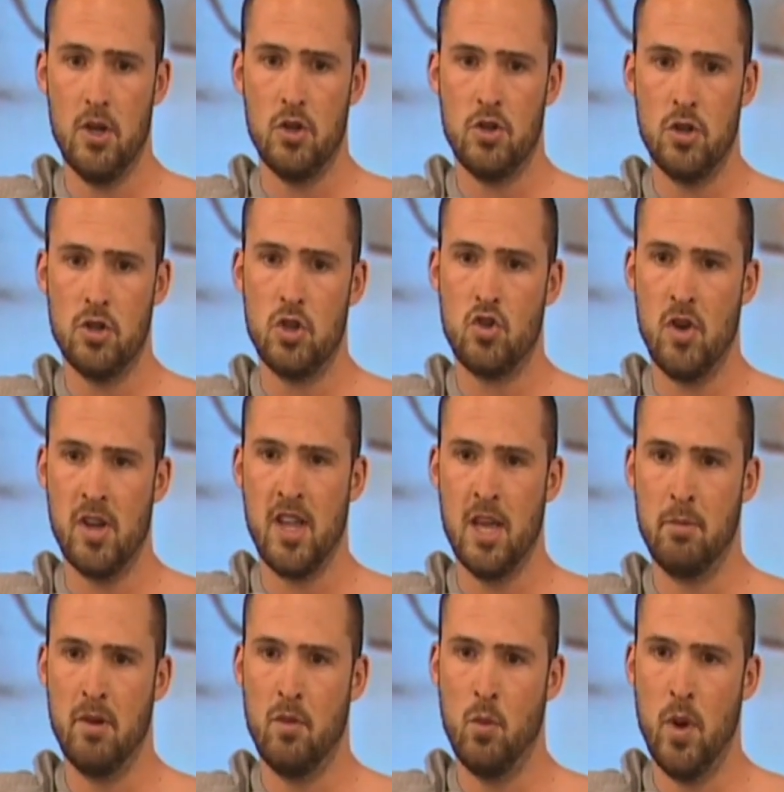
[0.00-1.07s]
just to try and get
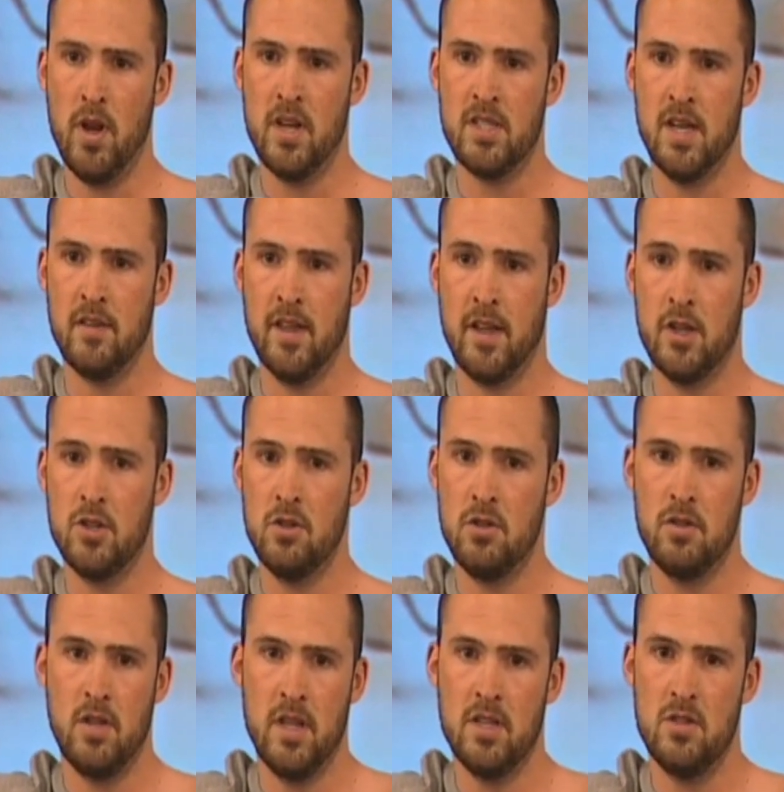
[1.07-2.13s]
a bit of awareness out there, because
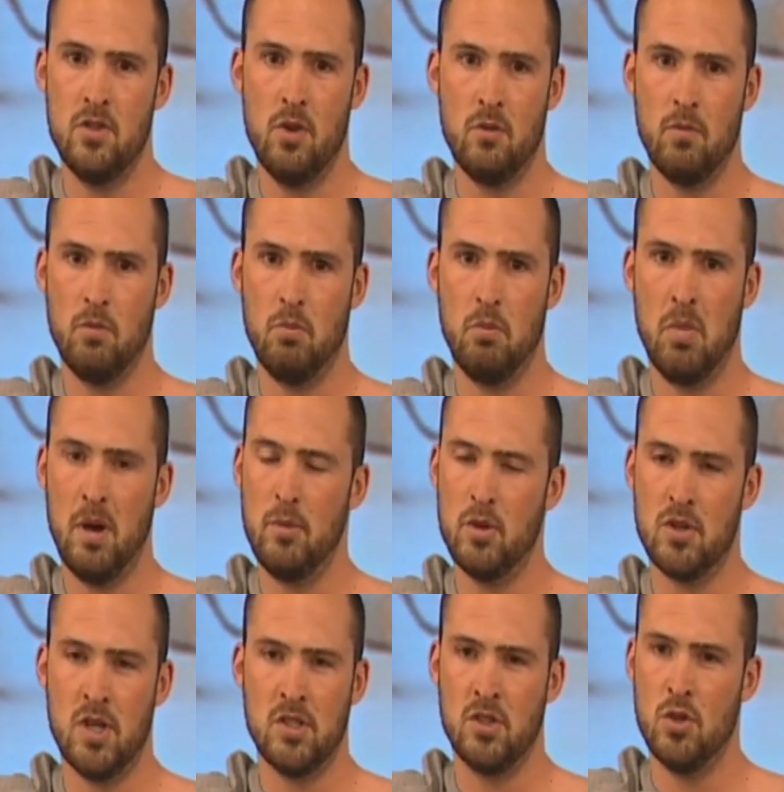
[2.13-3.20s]
it's not
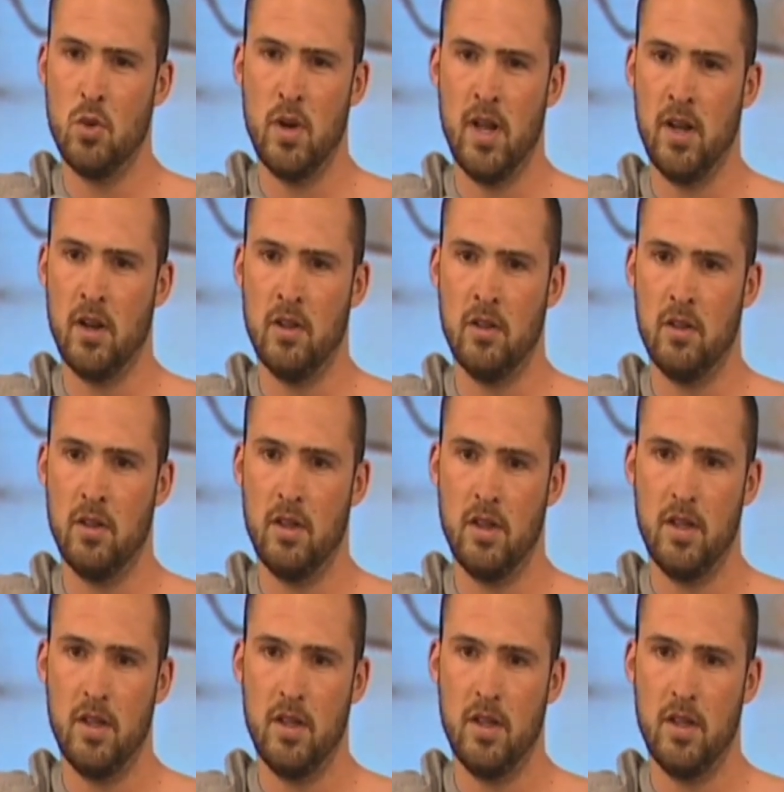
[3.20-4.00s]
publicised at all in England.